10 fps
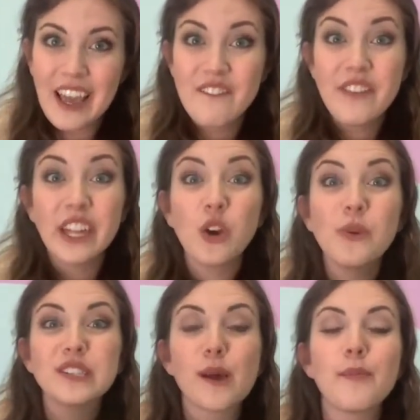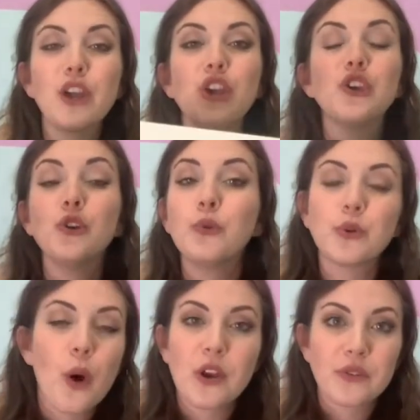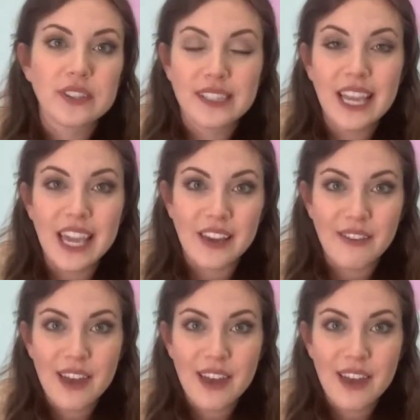Fill it with something you would want to receive.